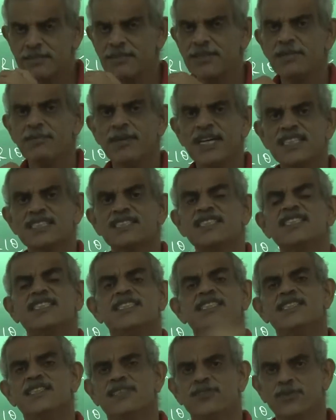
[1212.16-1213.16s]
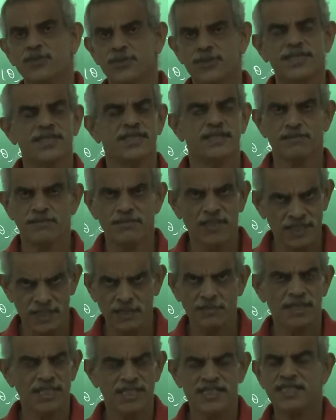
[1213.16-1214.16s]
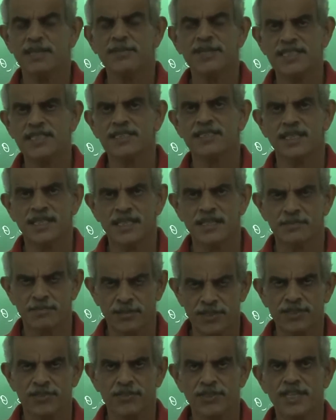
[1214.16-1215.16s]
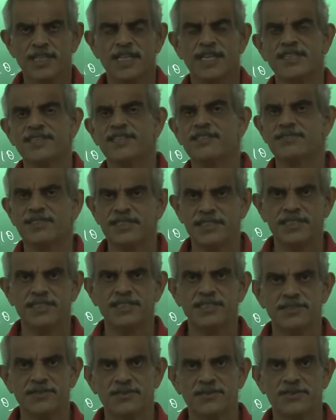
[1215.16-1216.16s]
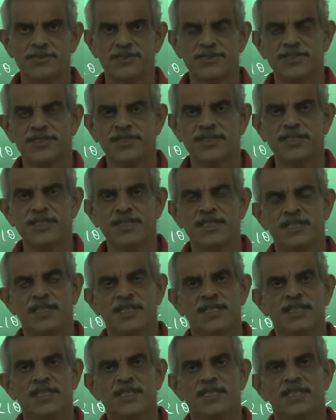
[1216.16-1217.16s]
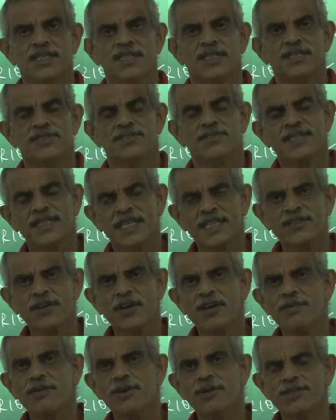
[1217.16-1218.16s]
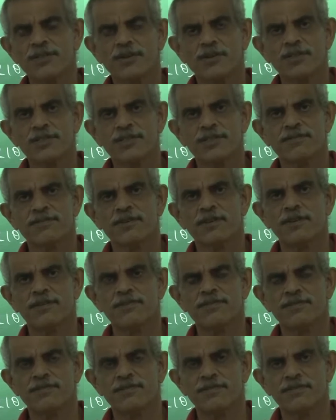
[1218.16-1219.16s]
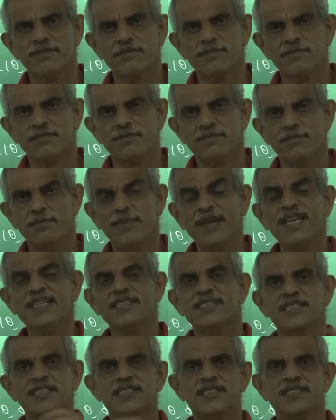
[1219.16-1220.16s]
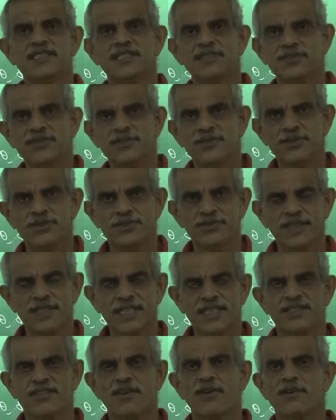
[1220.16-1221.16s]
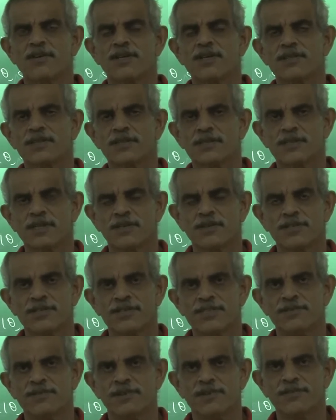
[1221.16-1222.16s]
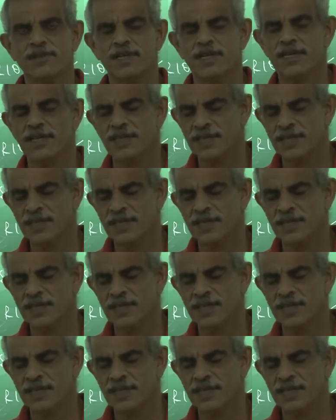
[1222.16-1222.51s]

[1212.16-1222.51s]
minimax decision rules. For example, estimators are particular kind of decision rules. So, one can talk about the concept of Bayes decision rules, one can talk the concept of a